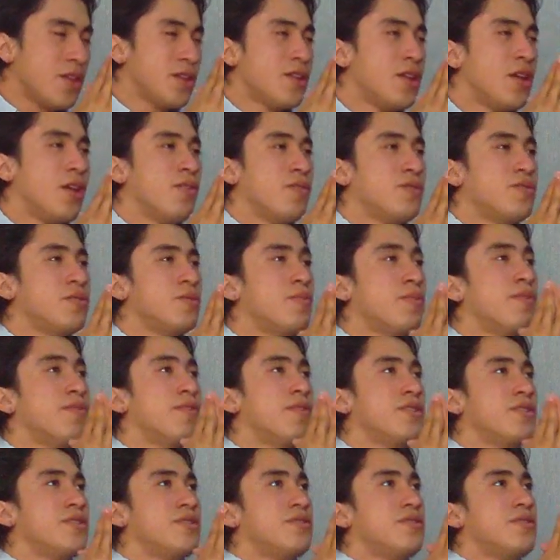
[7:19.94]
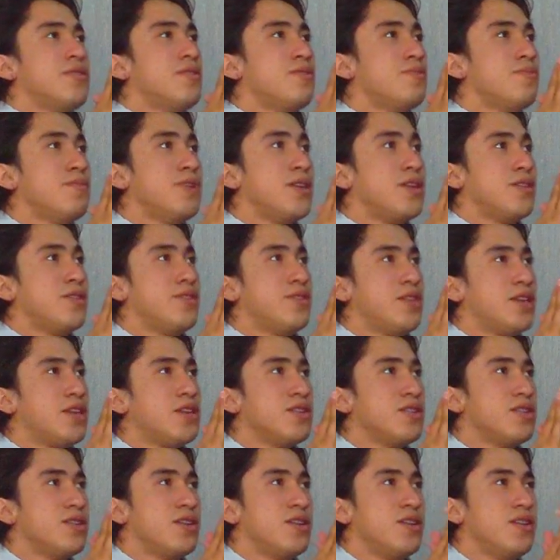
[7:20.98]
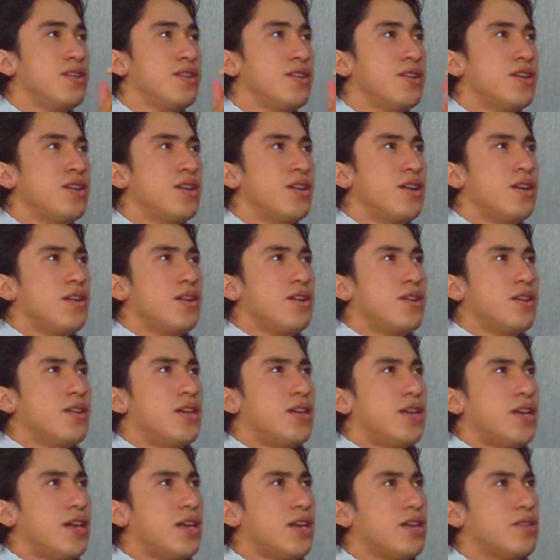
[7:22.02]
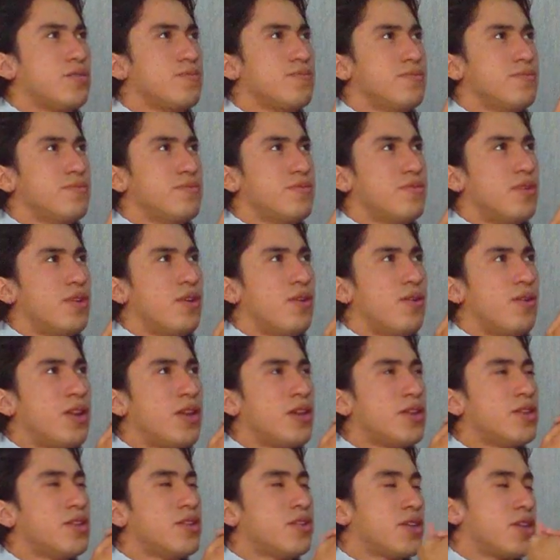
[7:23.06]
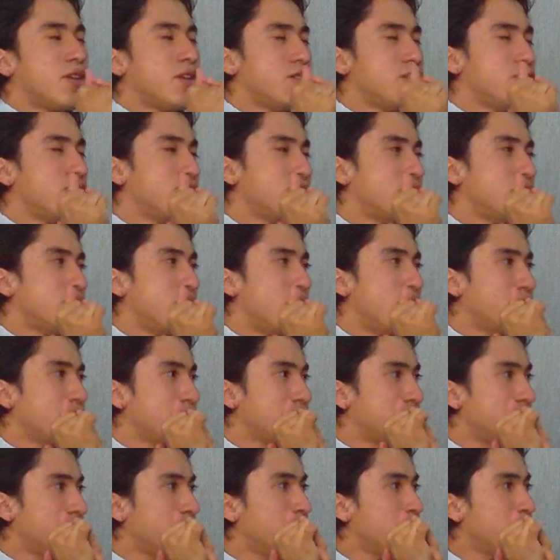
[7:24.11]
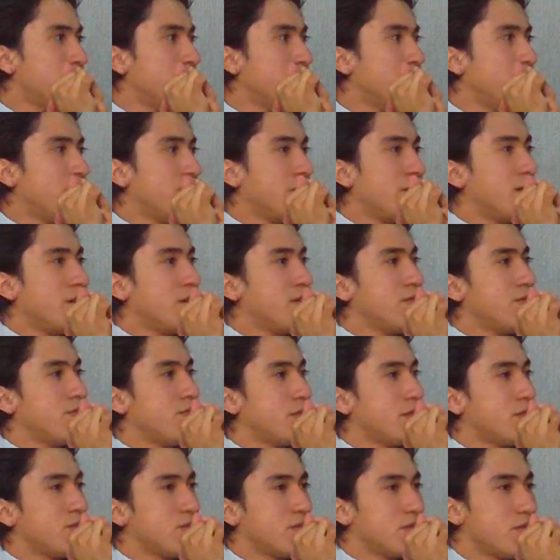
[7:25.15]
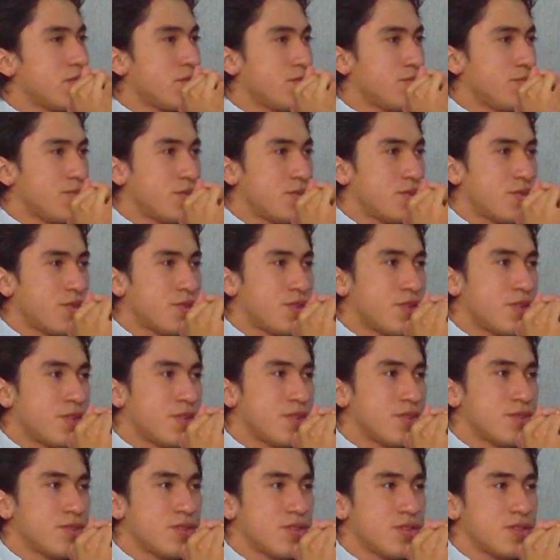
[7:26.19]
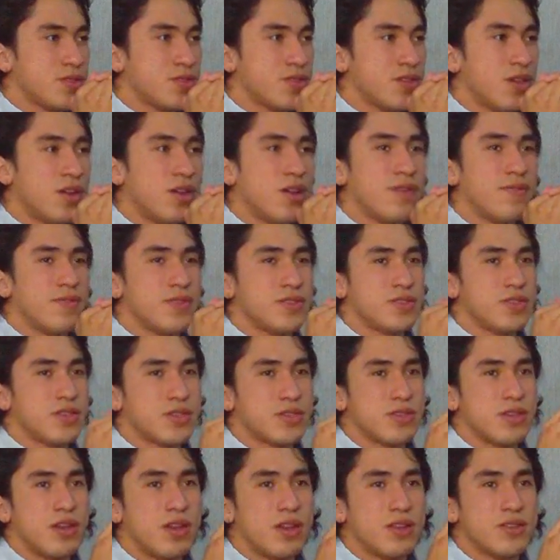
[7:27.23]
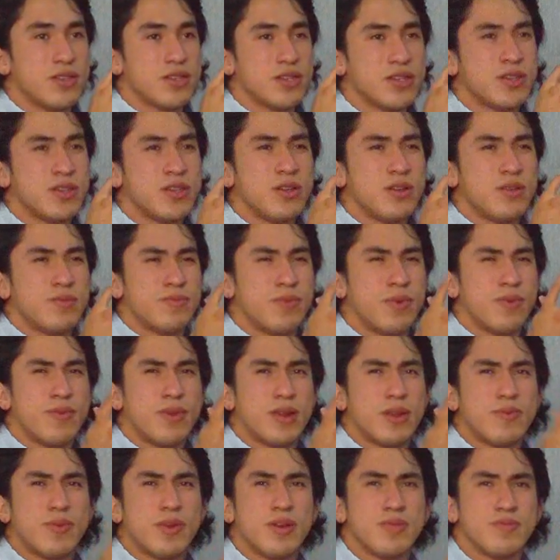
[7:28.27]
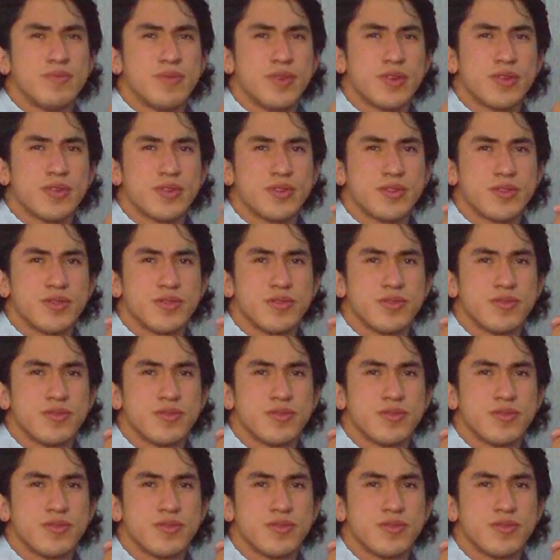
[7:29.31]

Now, some of us may think, hey, online education sounds cool, we're using computers and stuff, and technology, but what about books?